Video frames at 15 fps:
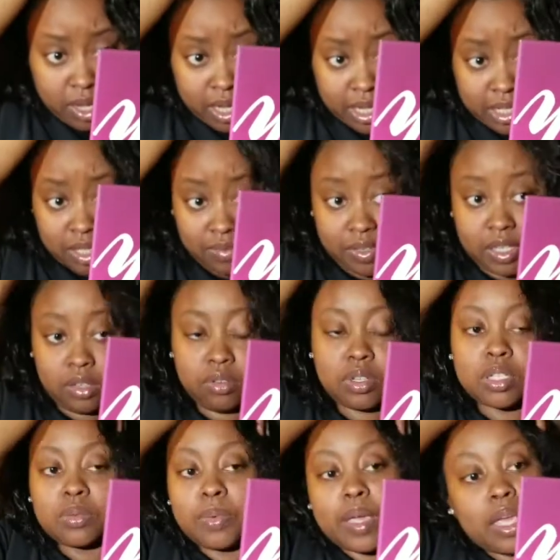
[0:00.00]
and to reglue
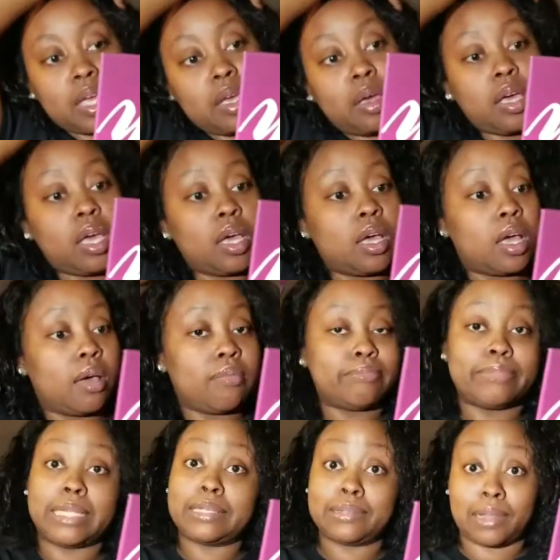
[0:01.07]
this wig,
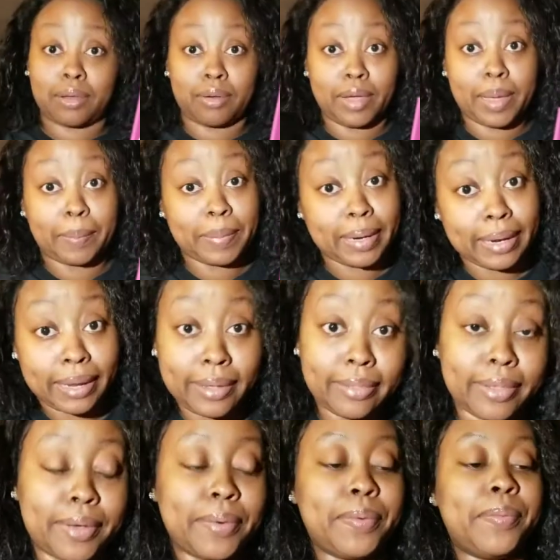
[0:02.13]
that's not gonna happen tonight
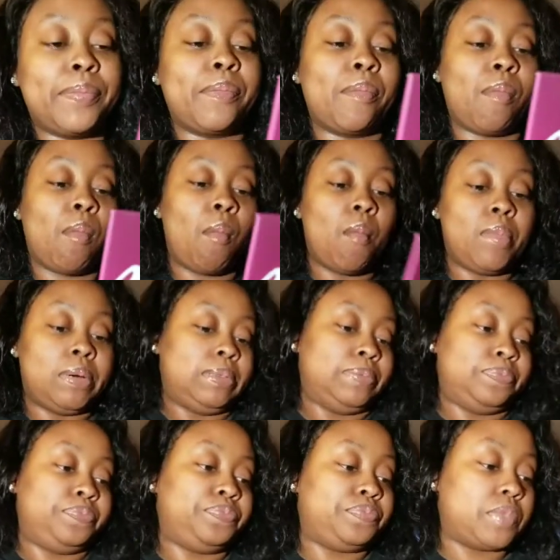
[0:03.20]
though.
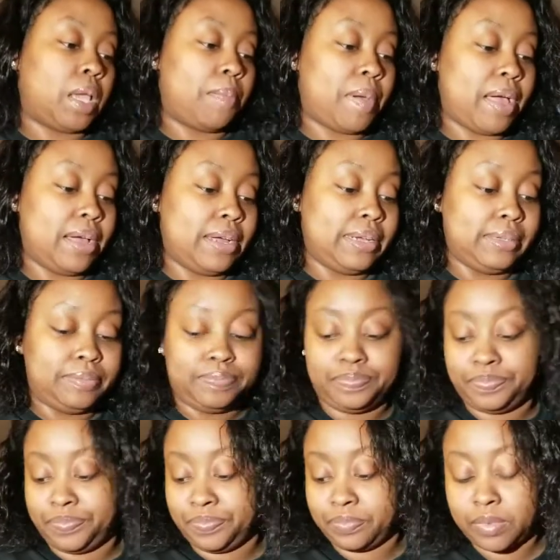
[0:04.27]
But
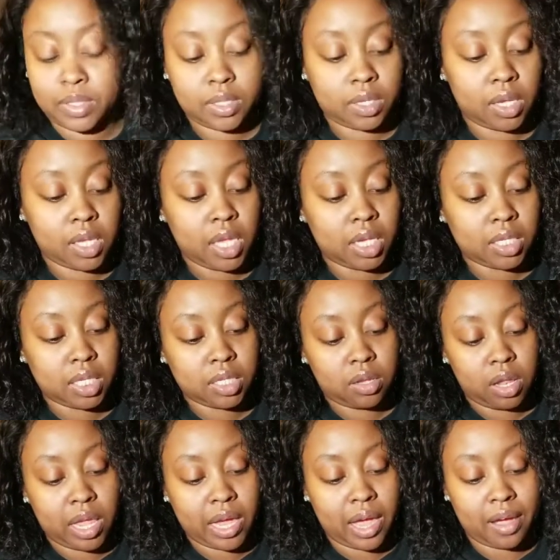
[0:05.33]
yes, that's
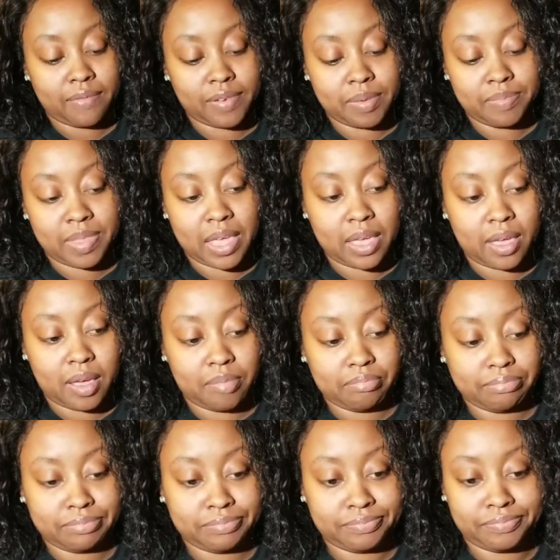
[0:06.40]
all I got from
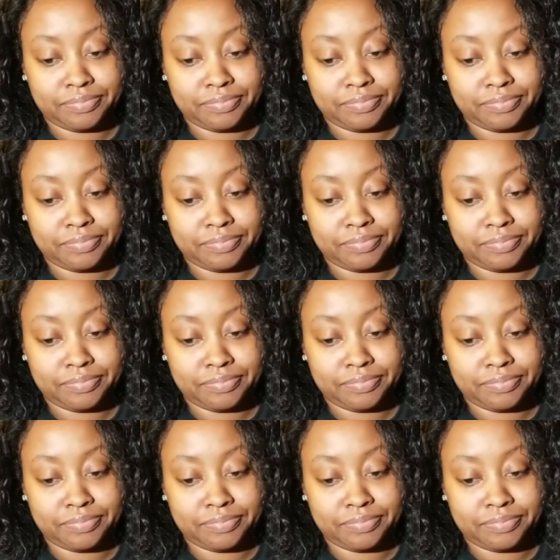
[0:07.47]
them.